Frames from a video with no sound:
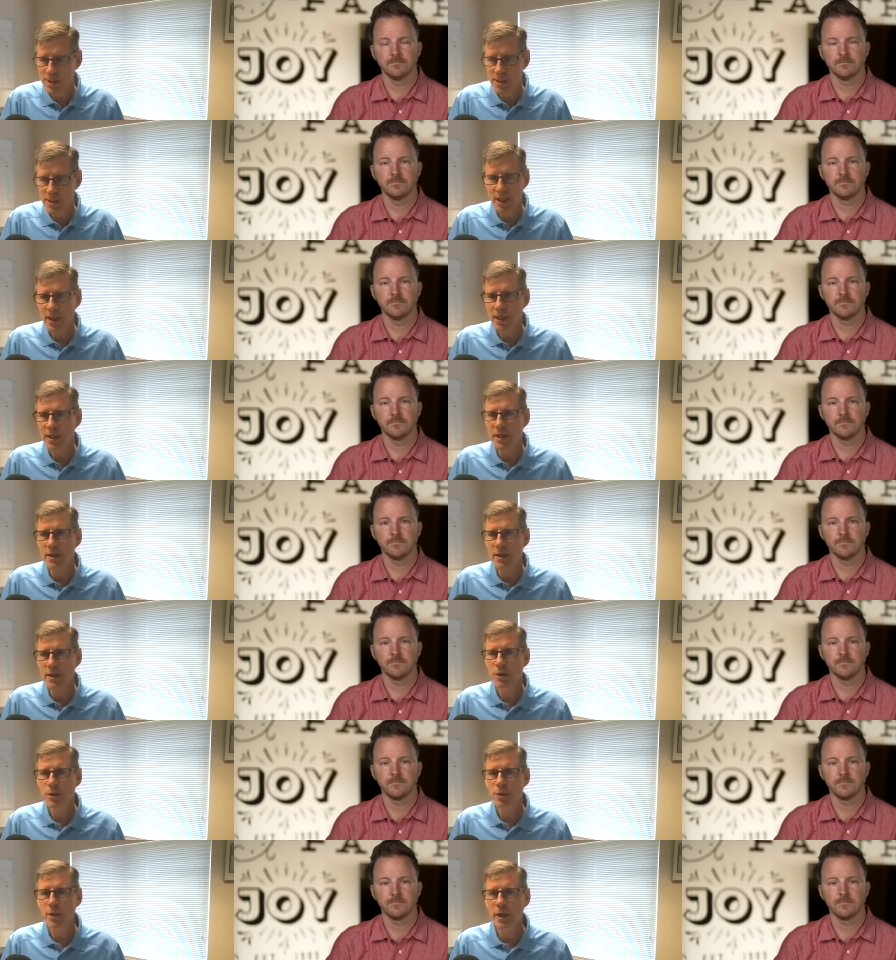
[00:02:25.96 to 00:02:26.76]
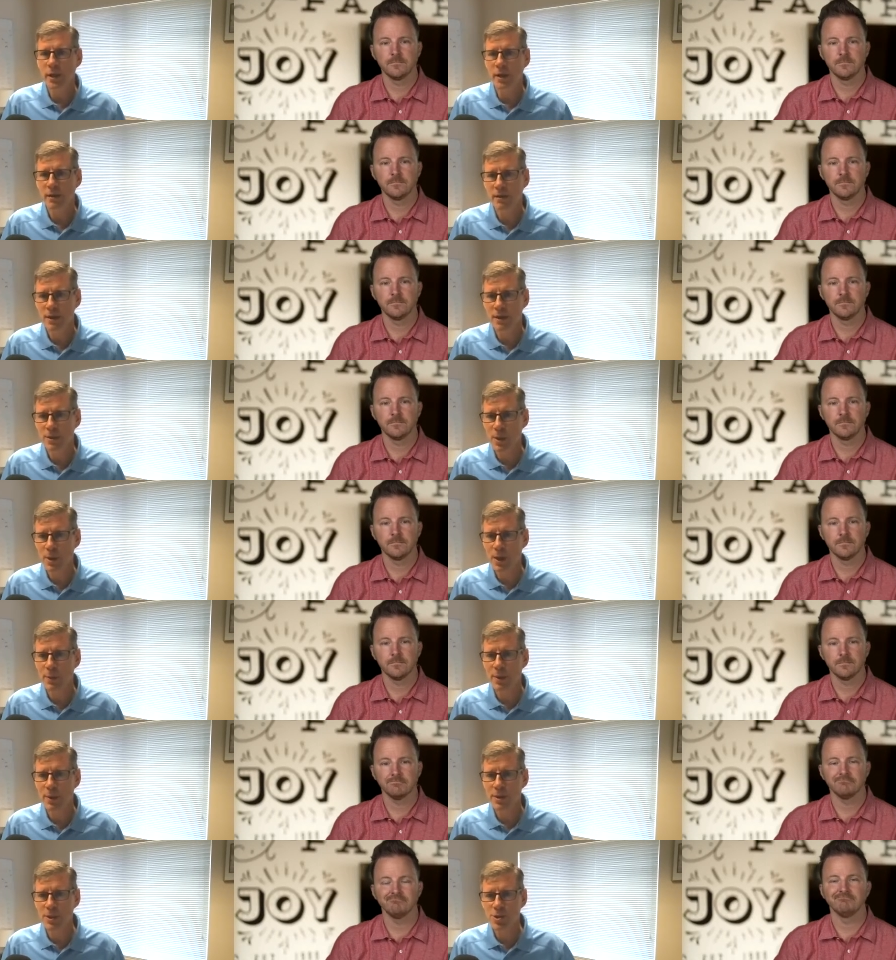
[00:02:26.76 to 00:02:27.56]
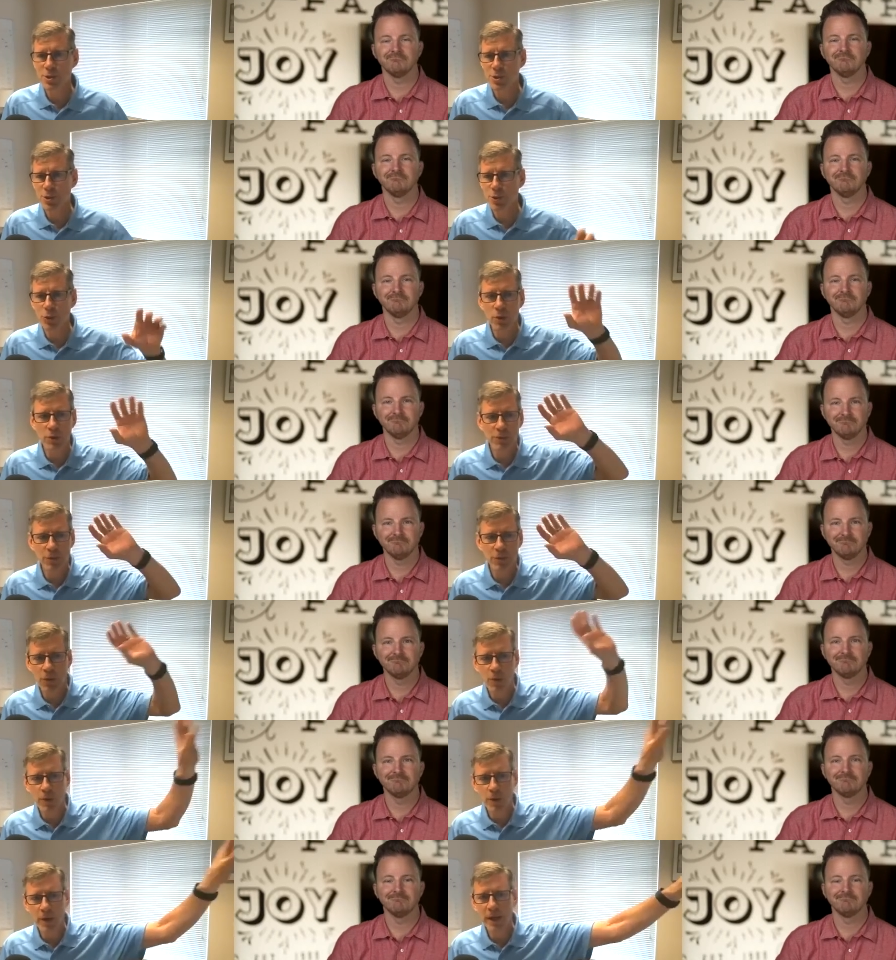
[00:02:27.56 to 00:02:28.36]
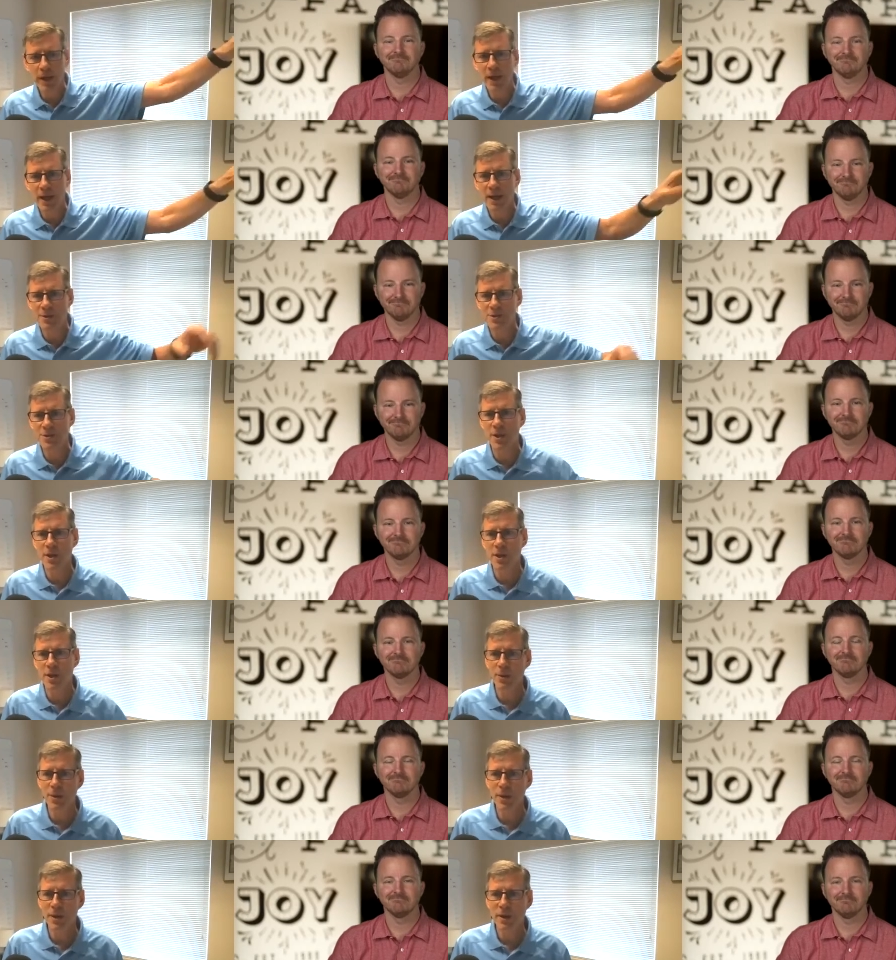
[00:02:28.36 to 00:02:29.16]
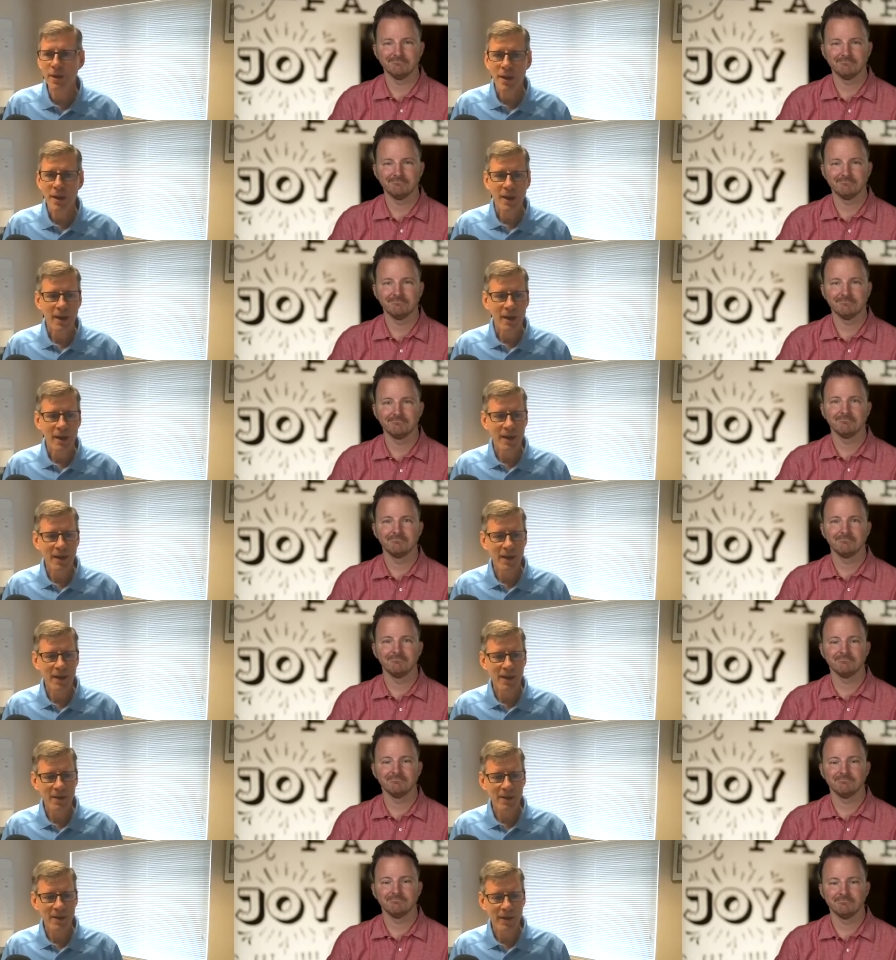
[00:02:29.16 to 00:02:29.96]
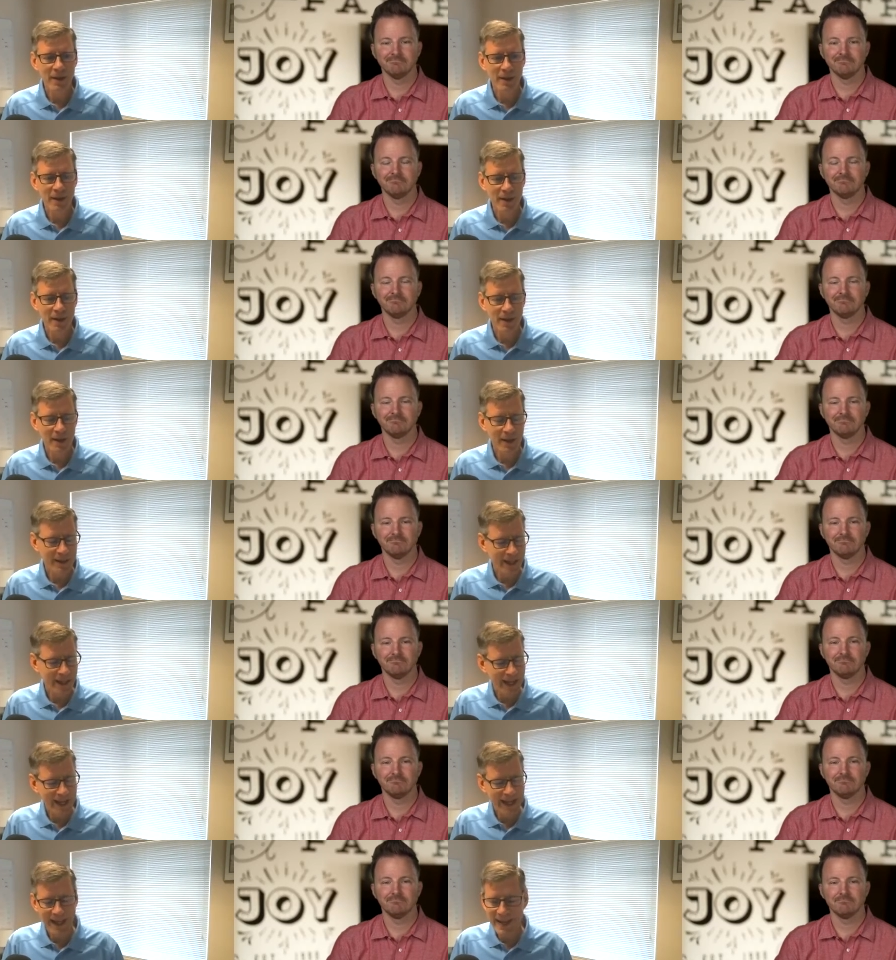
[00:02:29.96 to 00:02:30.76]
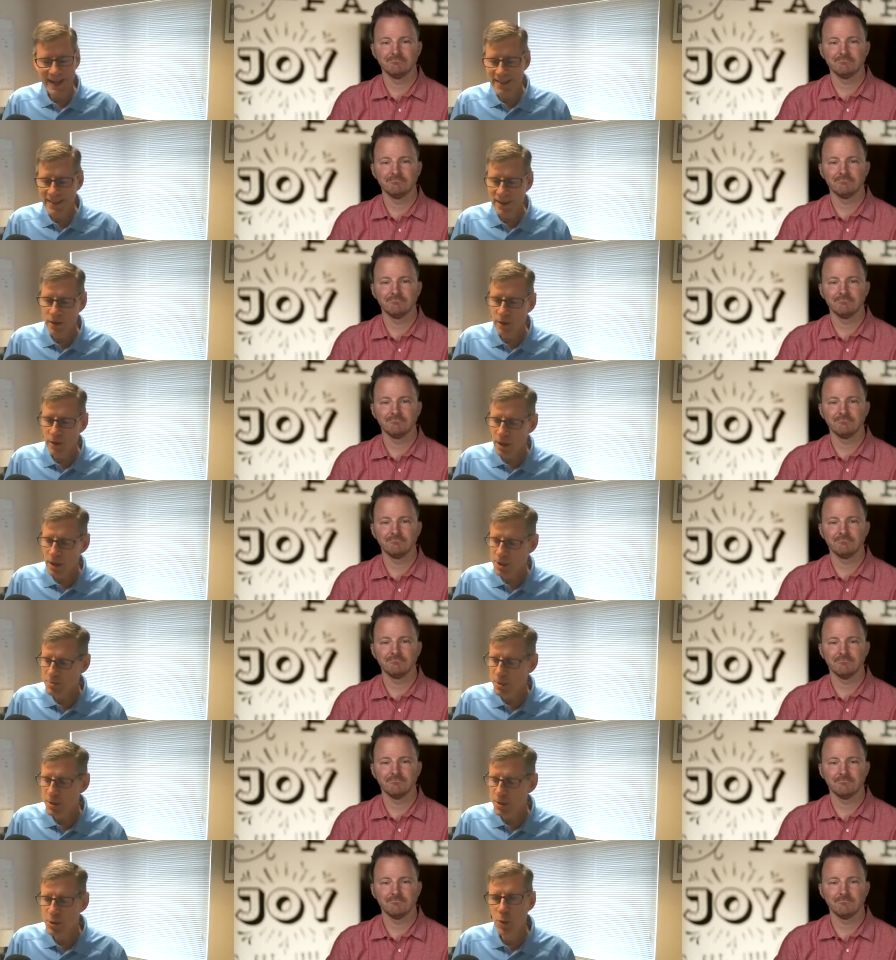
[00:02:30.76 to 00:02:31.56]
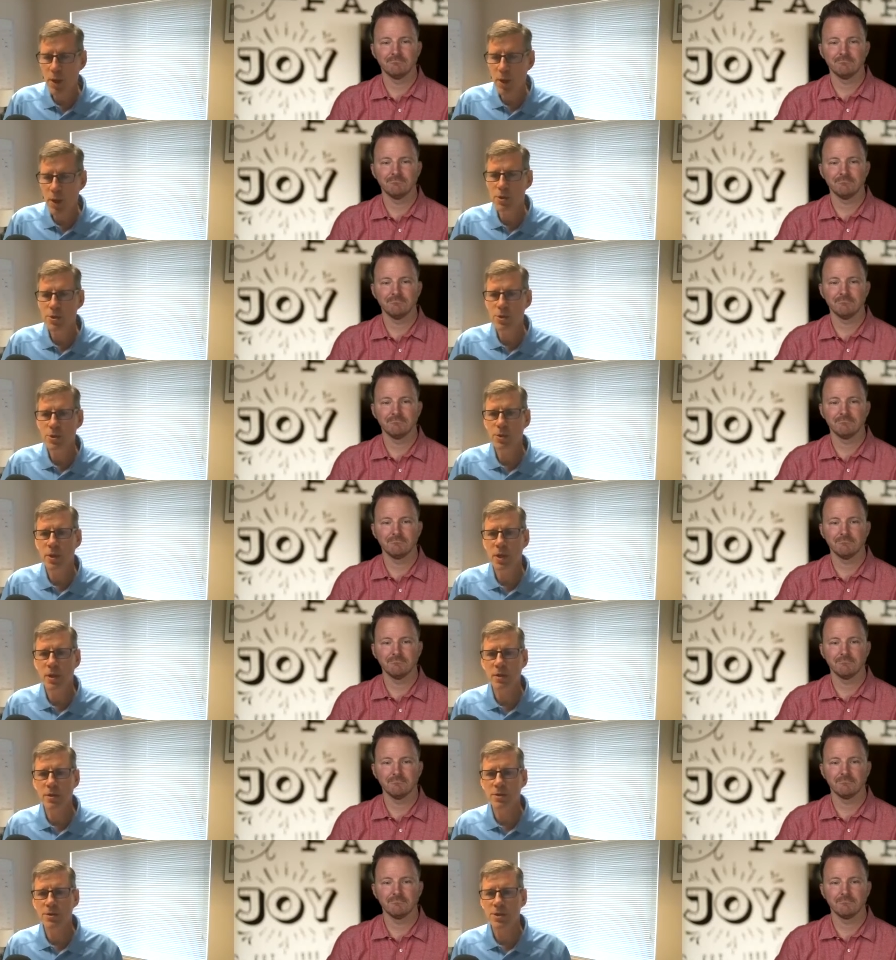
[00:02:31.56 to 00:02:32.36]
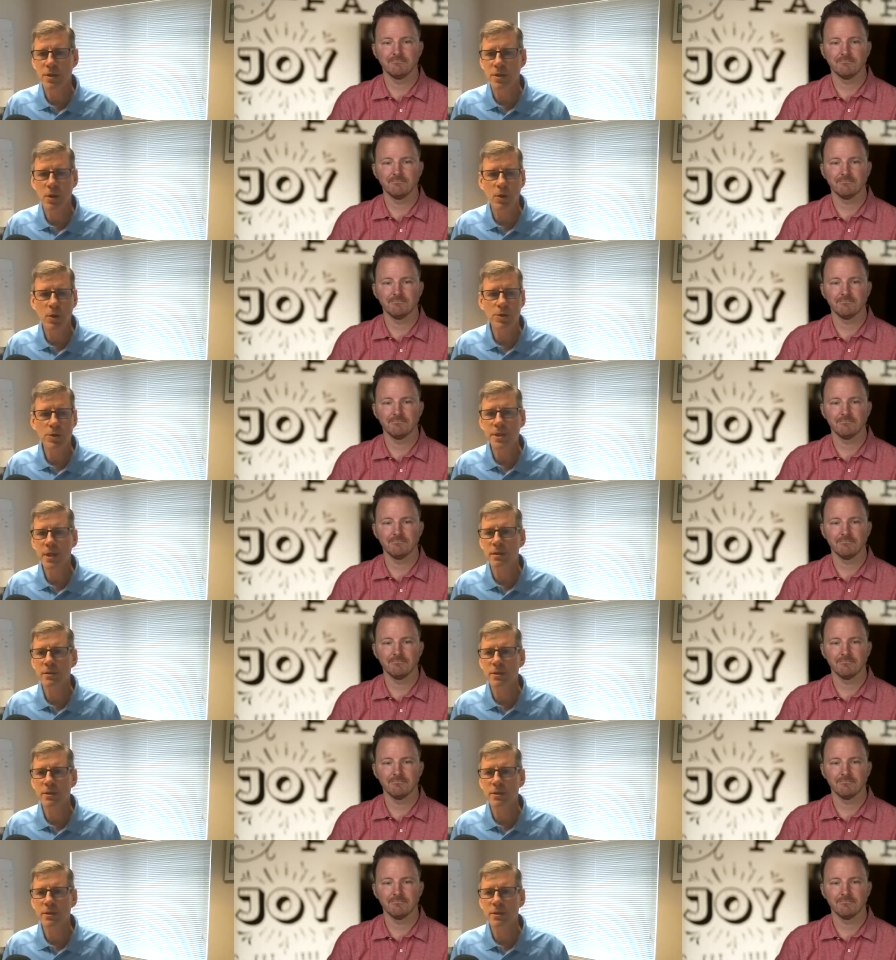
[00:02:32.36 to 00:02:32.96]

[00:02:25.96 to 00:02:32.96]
Speaker 1: in heating and cooling. That's what I went to school for eons ago, and eh, you know, and, and got out of there. And I spent 22 years in wholesale